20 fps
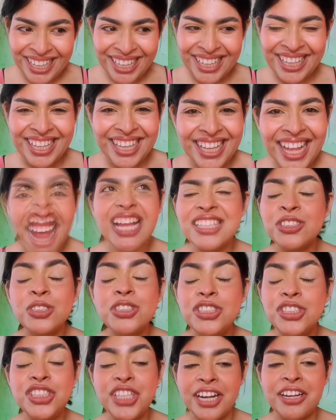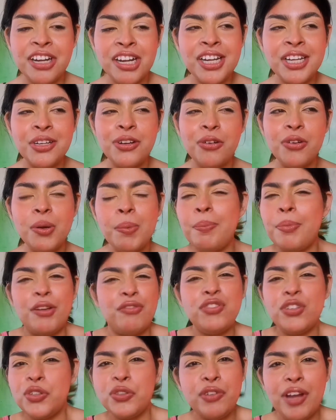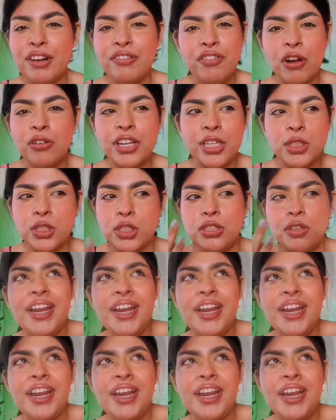I generally don't prefer to wear foundation